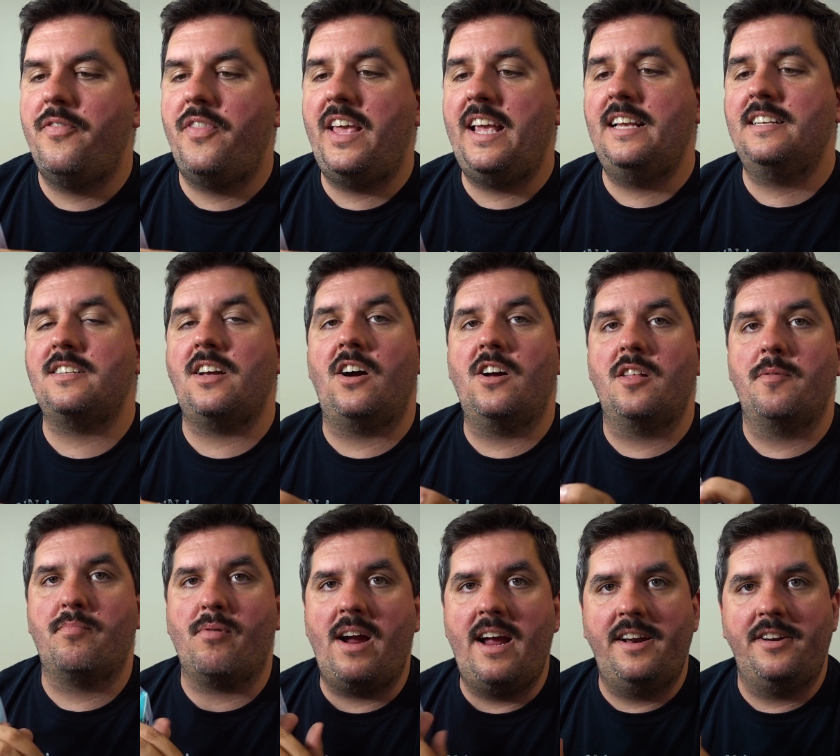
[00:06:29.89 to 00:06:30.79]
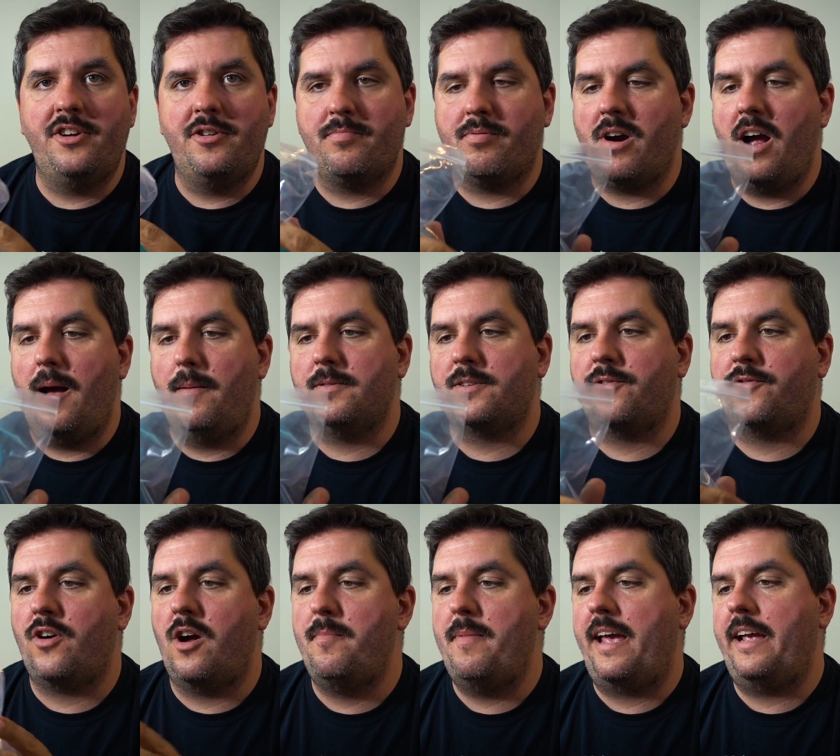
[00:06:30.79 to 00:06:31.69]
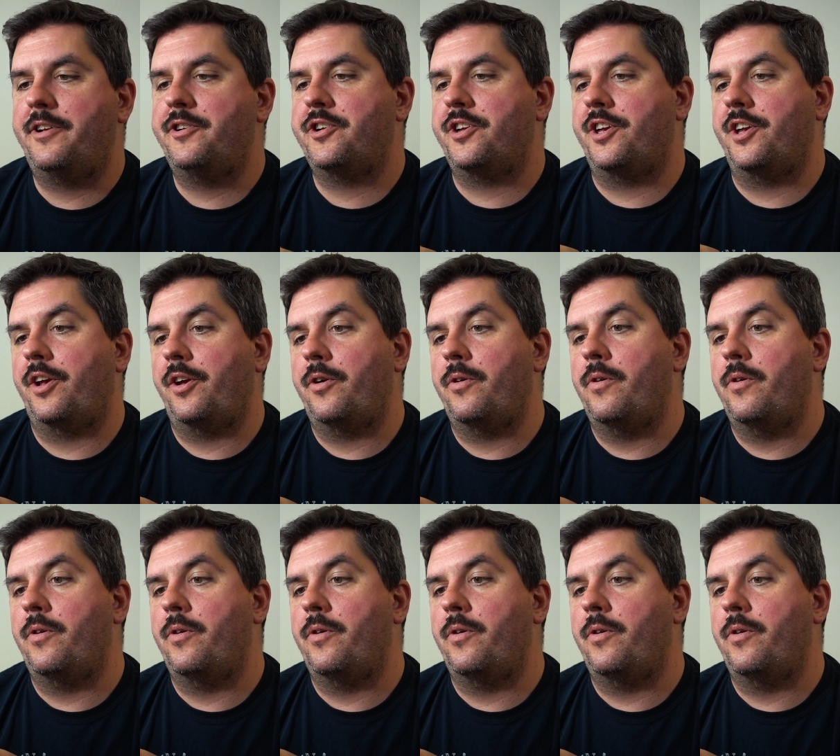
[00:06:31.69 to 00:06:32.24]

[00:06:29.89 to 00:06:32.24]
These are the brand new props from HQ.